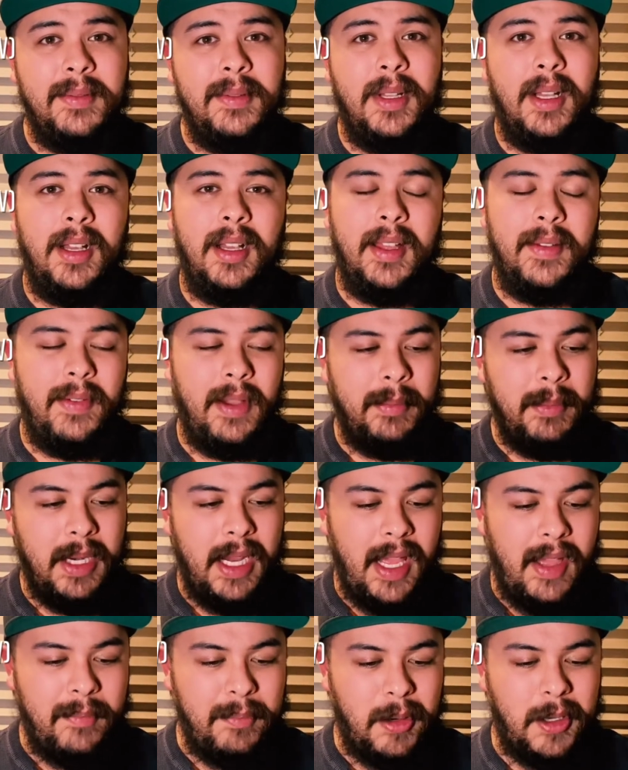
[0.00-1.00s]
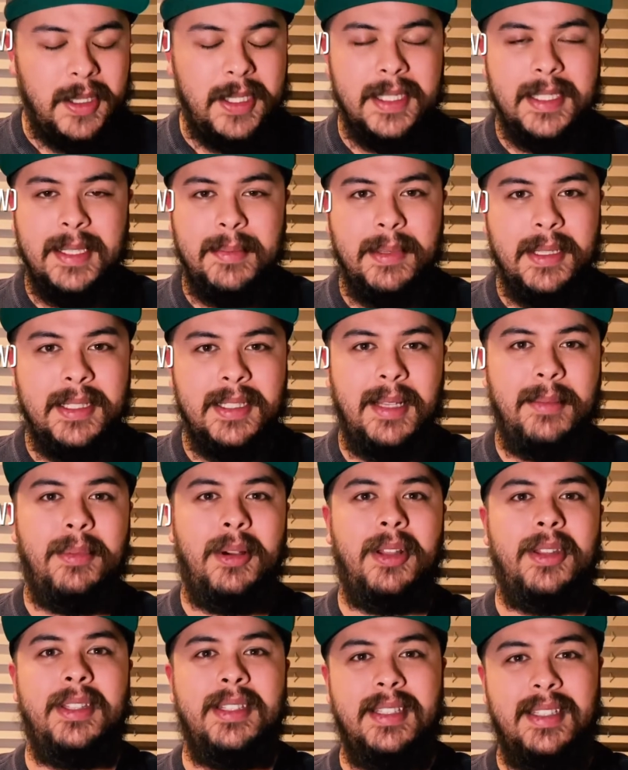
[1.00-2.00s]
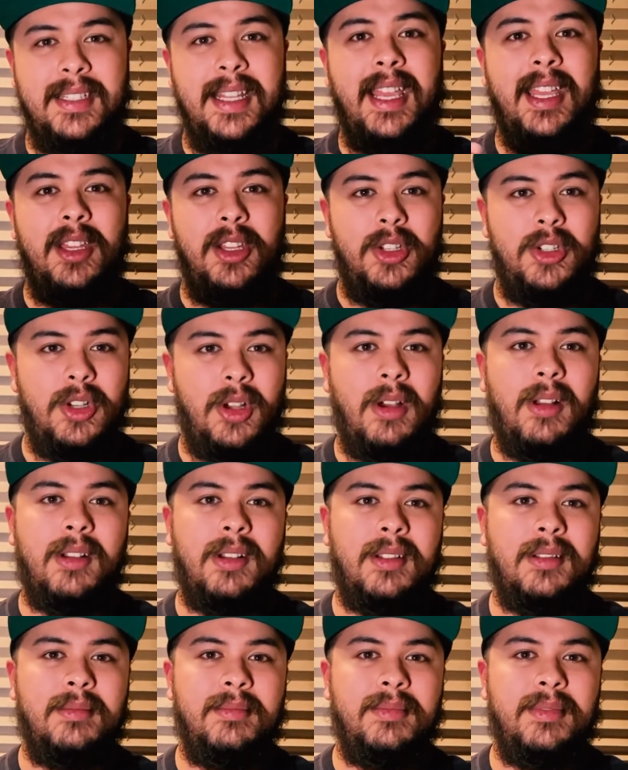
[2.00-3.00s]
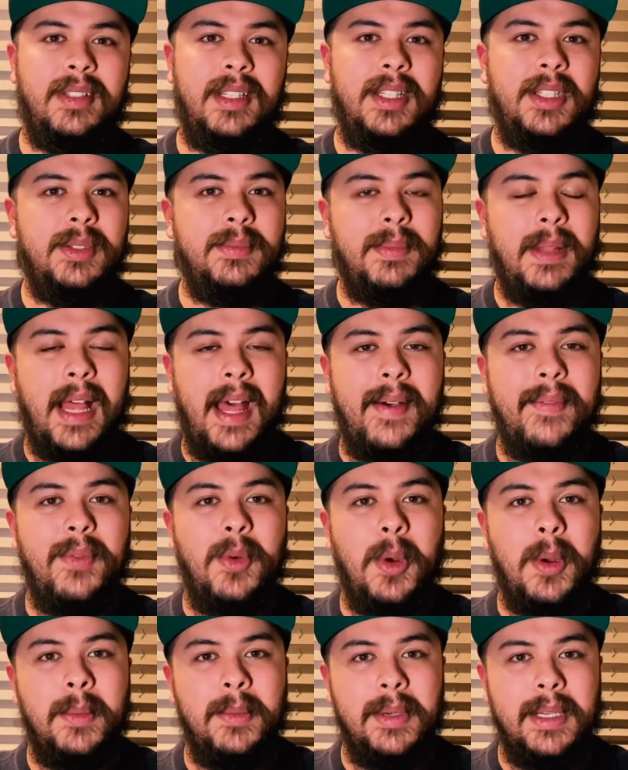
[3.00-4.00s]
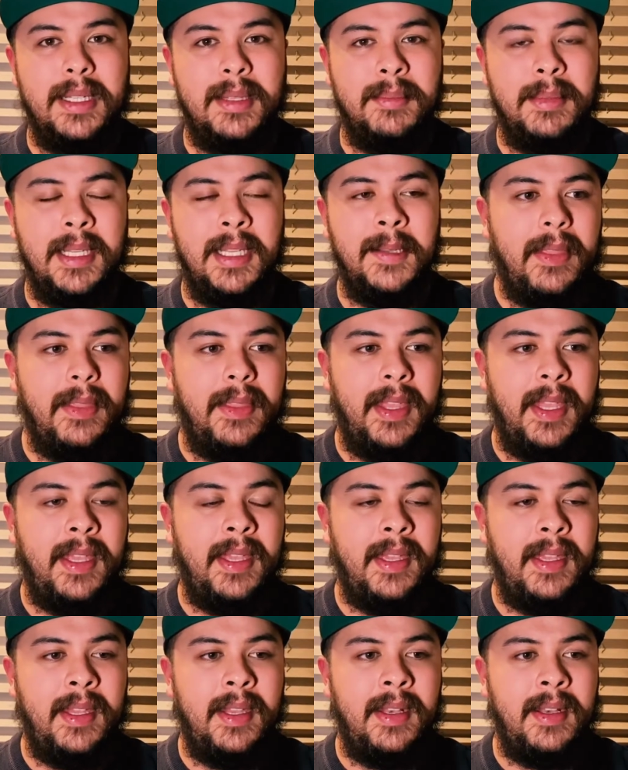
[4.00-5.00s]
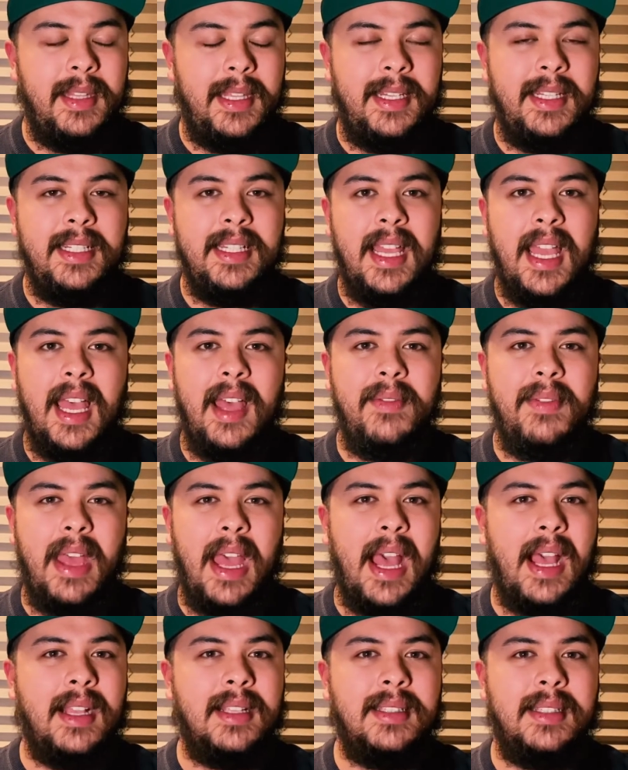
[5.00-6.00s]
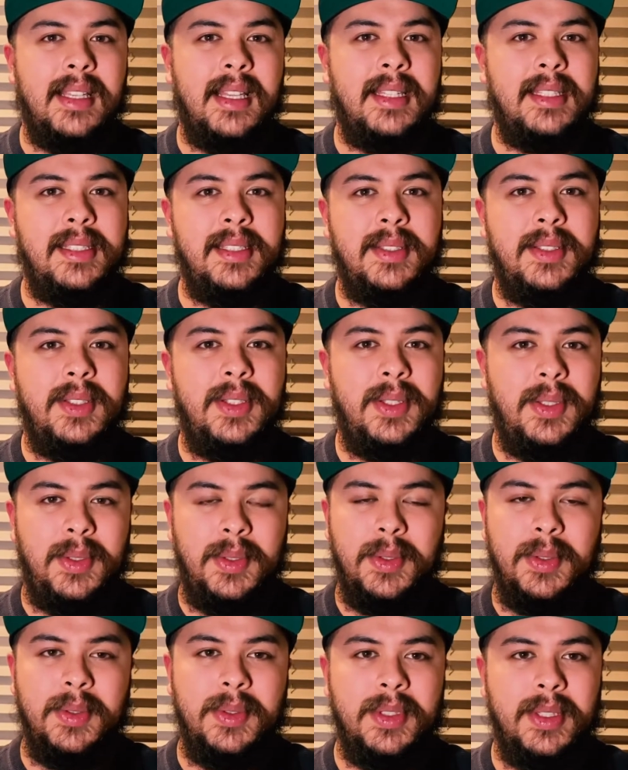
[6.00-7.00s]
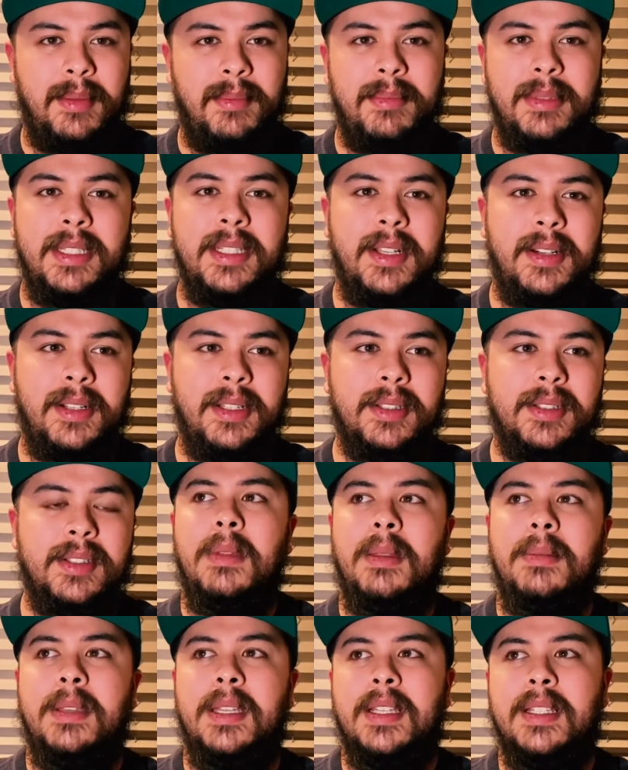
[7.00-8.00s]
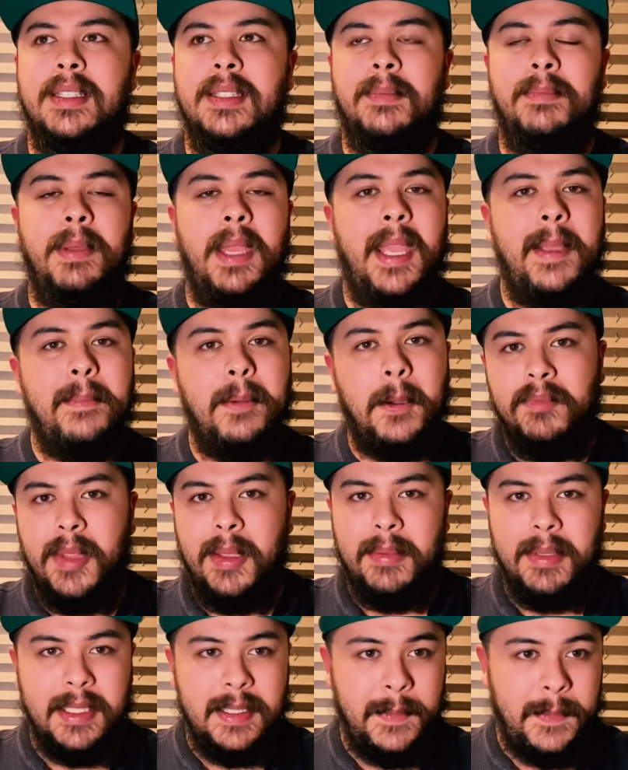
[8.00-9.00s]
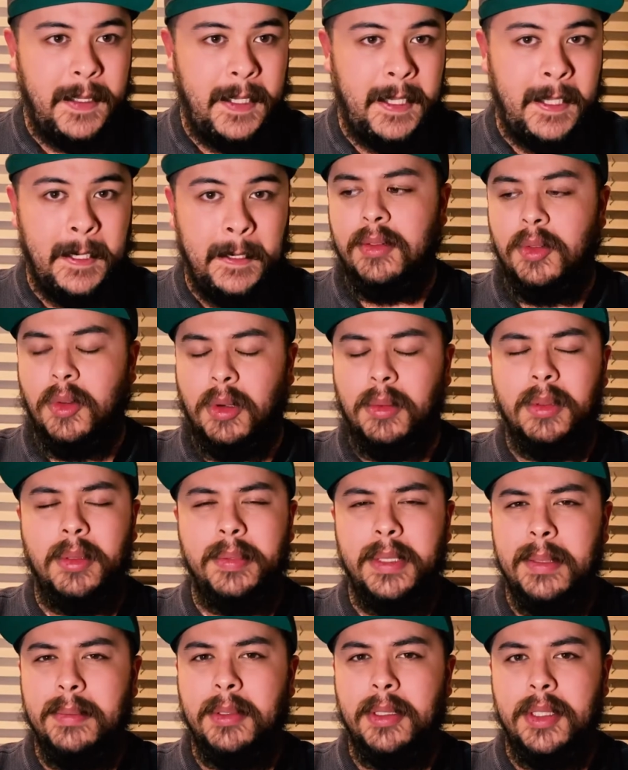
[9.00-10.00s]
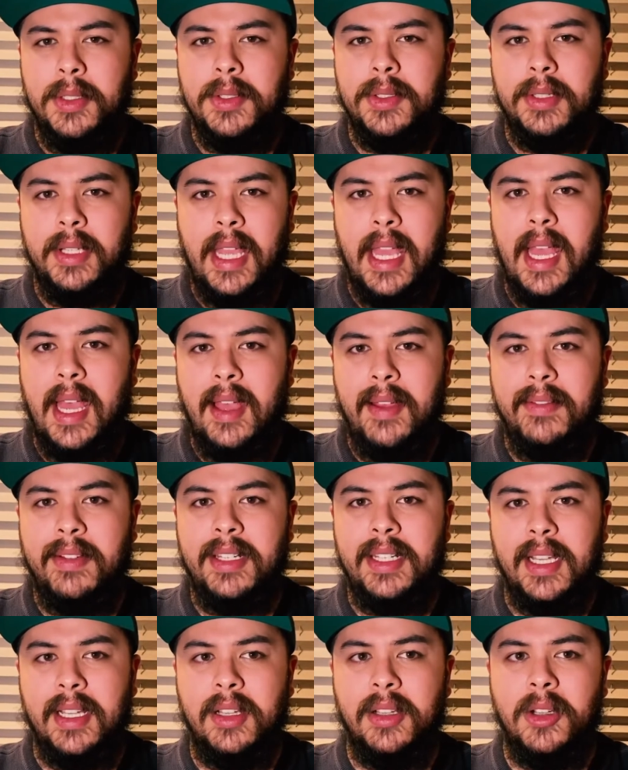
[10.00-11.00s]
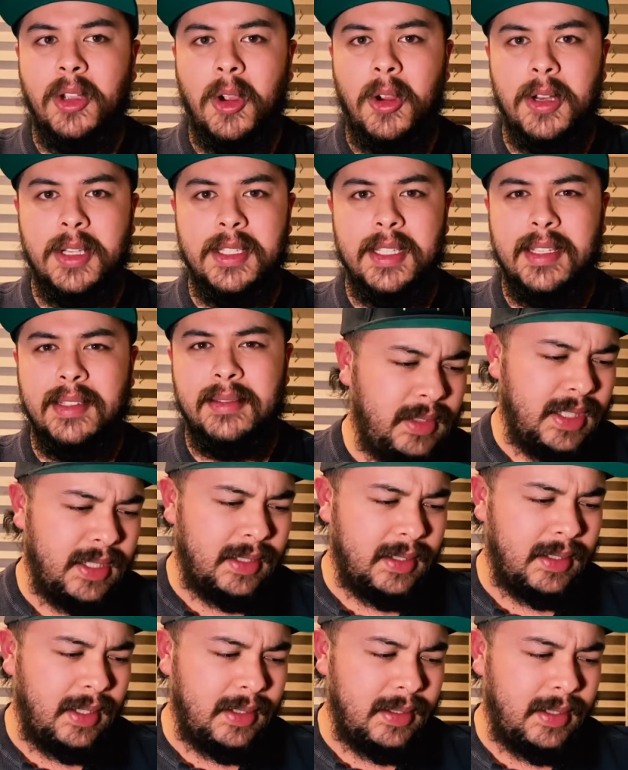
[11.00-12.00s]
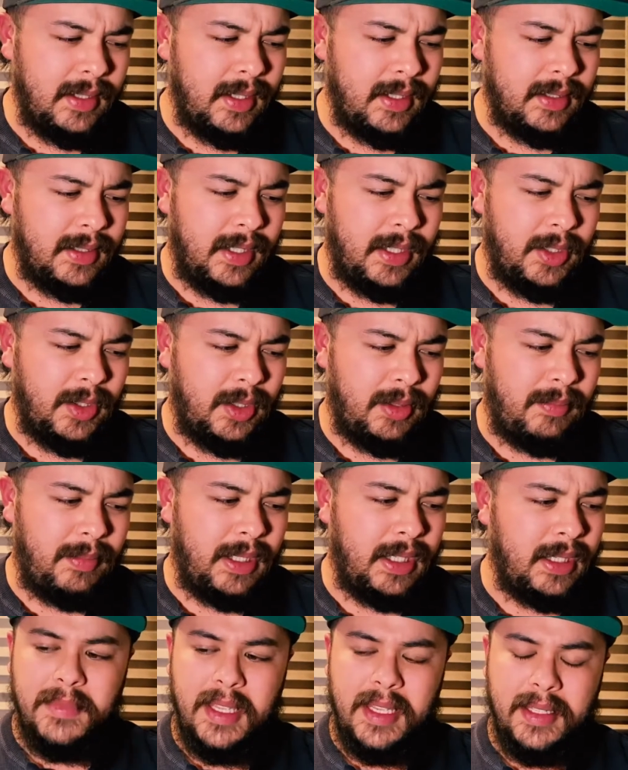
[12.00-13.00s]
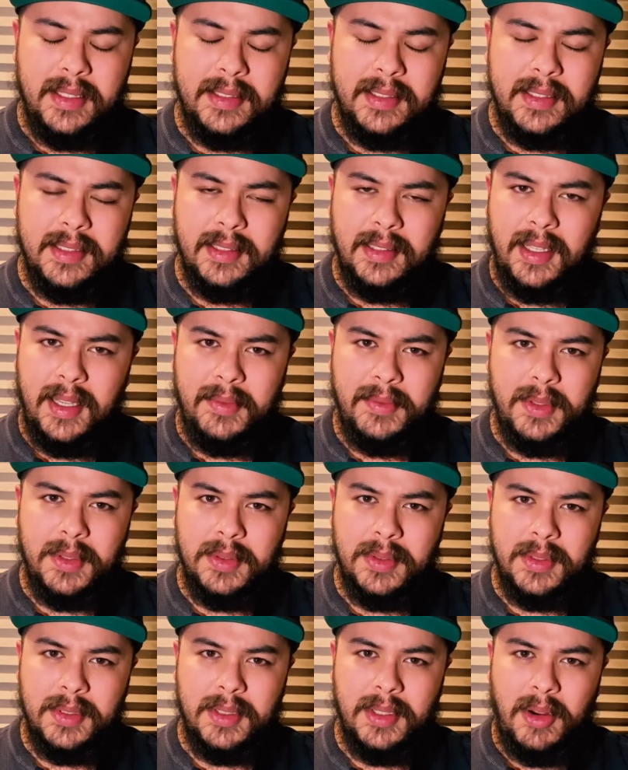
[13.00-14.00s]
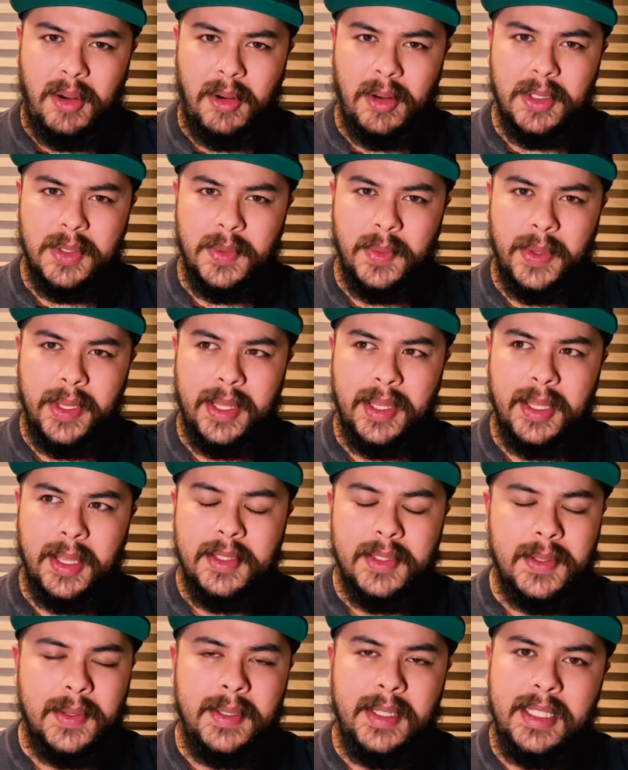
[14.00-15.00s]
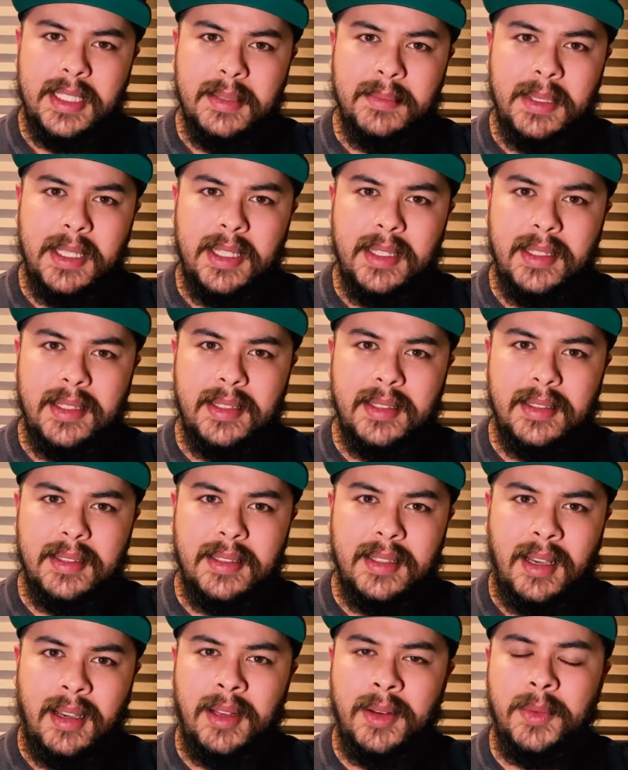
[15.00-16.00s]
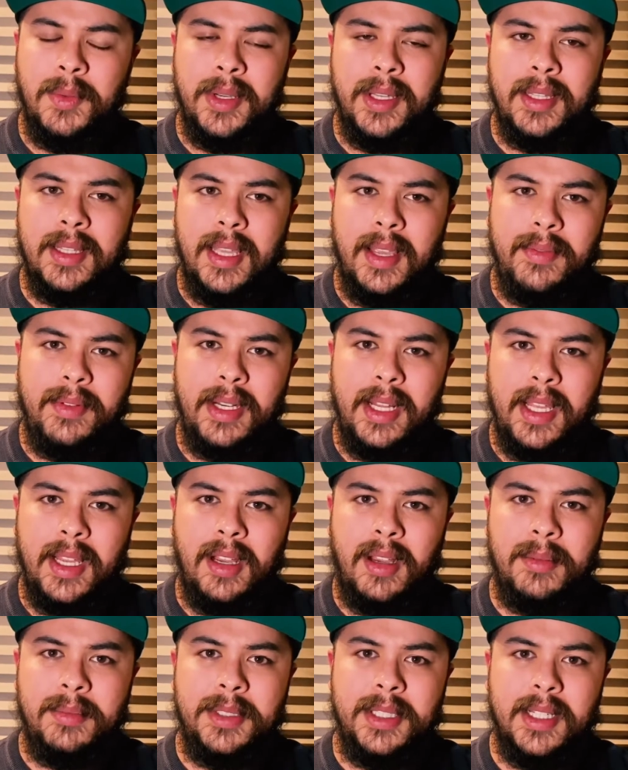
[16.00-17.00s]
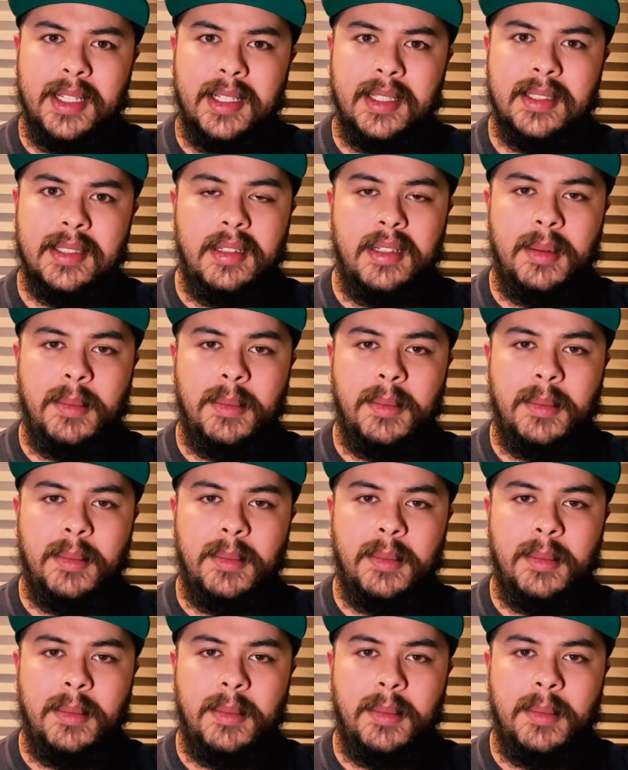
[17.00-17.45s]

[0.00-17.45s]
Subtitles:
If I'm going to have participants up on the stage on this platform with me, then they need to have access to some materials. Maybe it's some paper, maybe it's a pen. Normal people usually have a deck of cards. As disgusting as they could be, they could still have those cards with them. So it needs to be done with everyday objects.